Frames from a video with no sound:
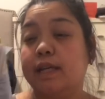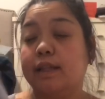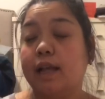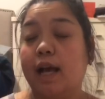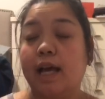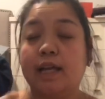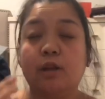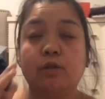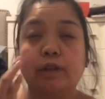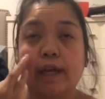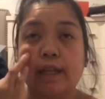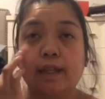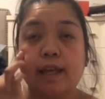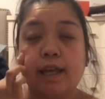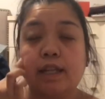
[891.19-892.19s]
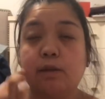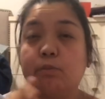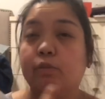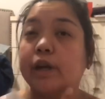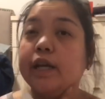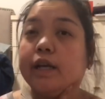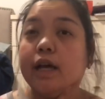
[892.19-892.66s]
It, I don't get any
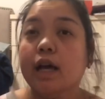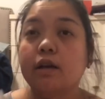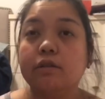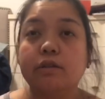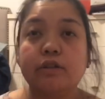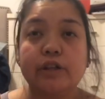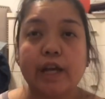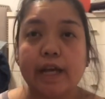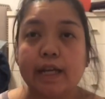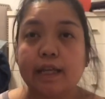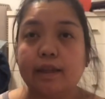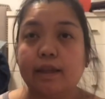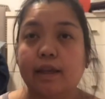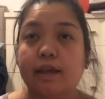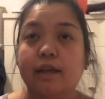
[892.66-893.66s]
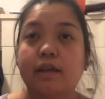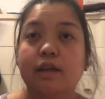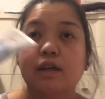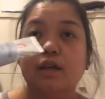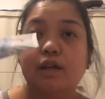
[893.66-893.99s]
breakout or anything.